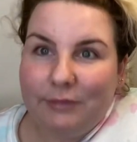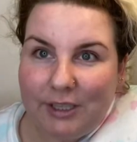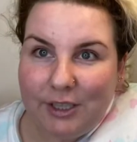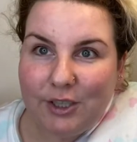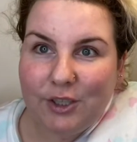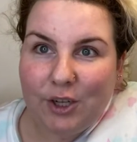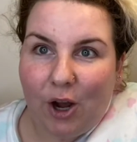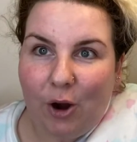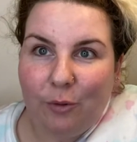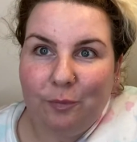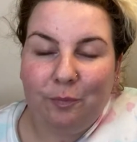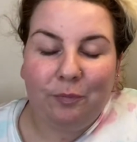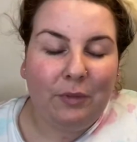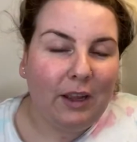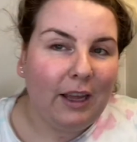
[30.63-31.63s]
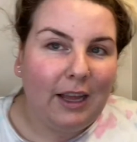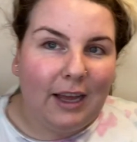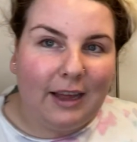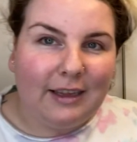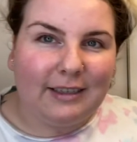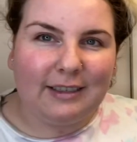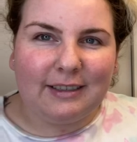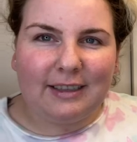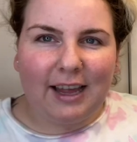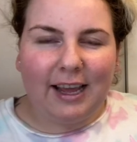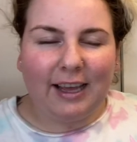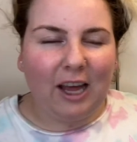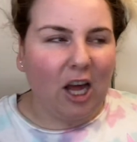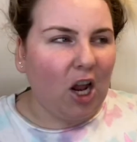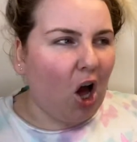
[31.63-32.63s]
So this is
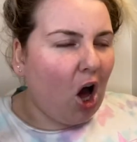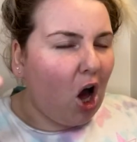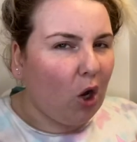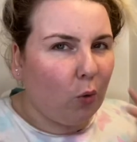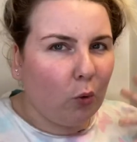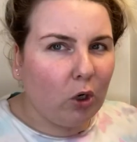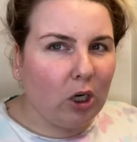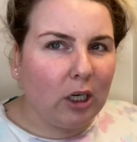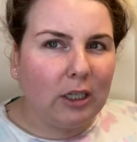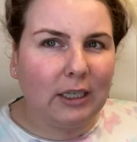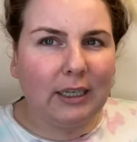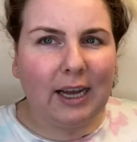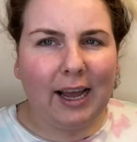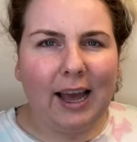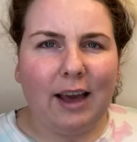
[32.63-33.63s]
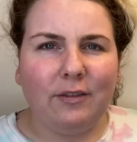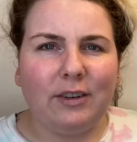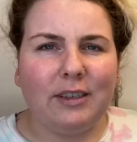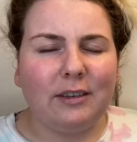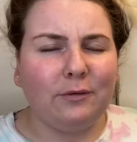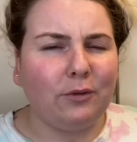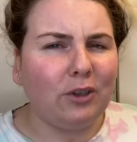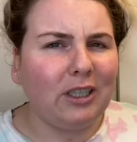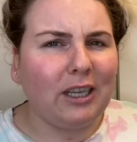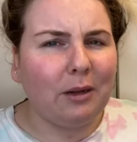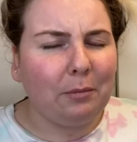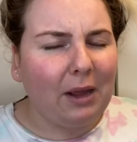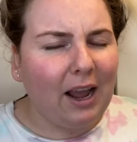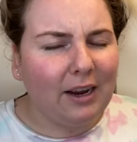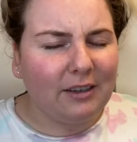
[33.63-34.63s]
like awkward. I haven't fully
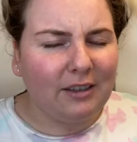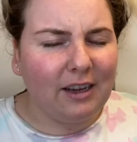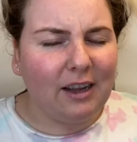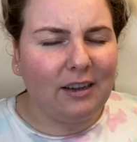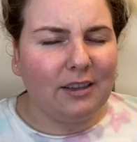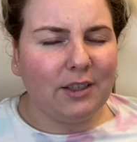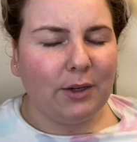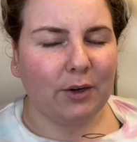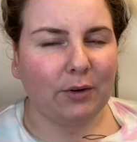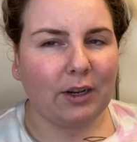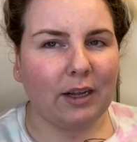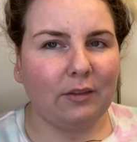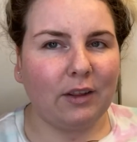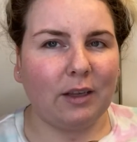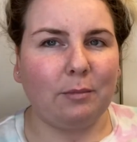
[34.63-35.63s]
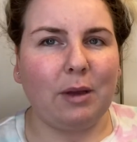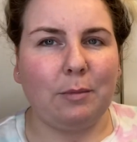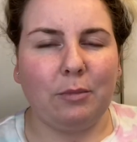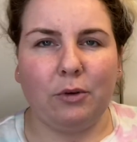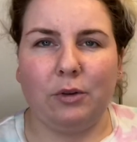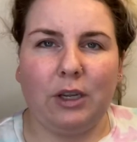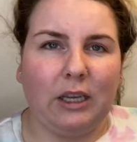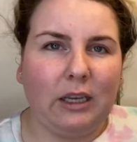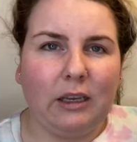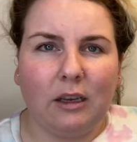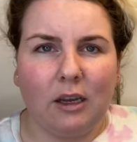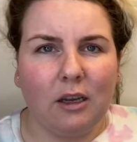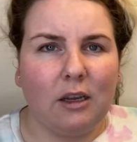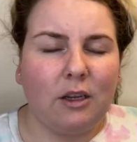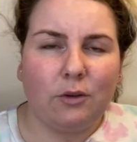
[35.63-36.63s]
unpacked yet, so I don't have like my beauty
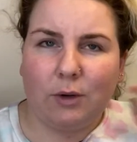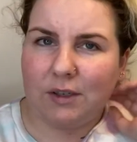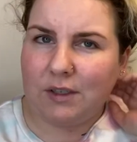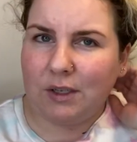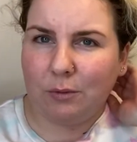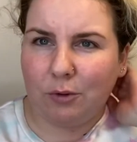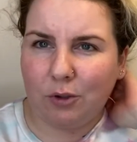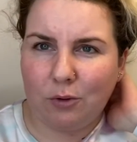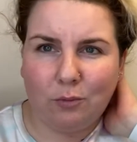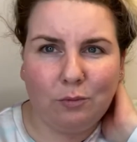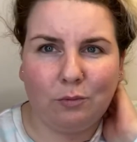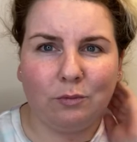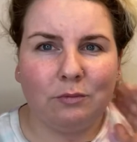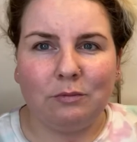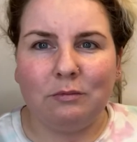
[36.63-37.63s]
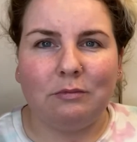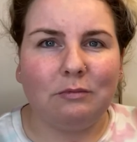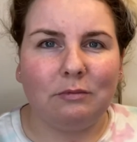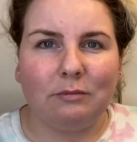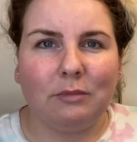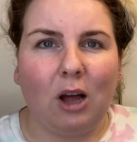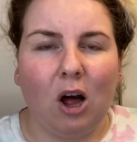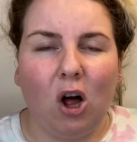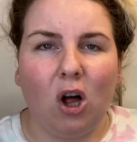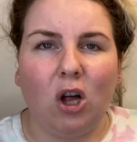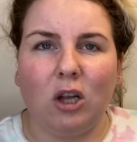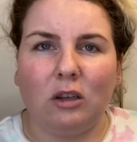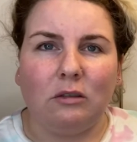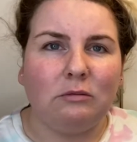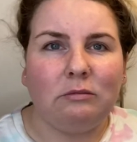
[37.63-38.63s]
dressing room
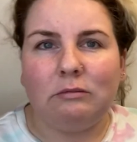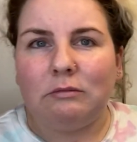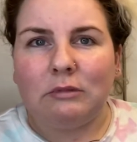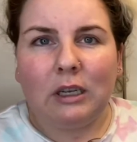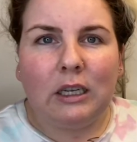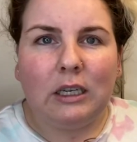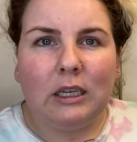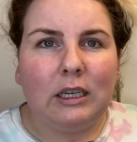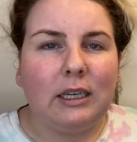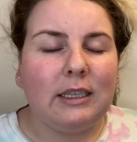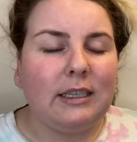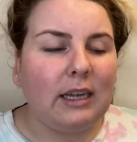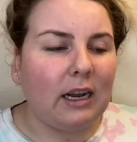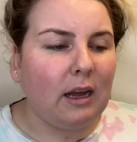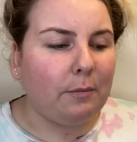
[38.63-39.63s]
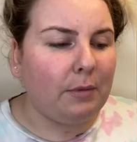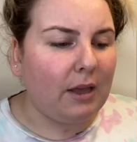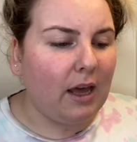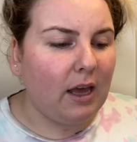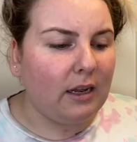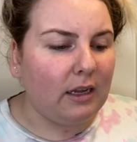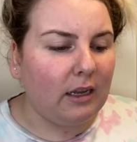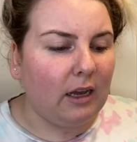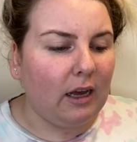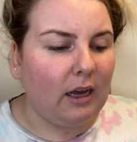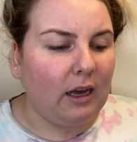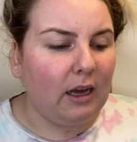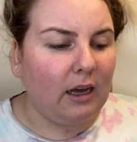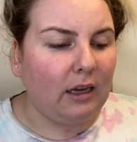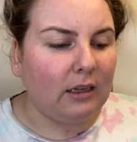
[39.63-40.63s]
all set up yet.
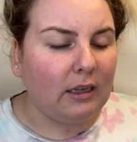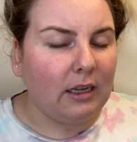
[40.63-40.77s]
Uh,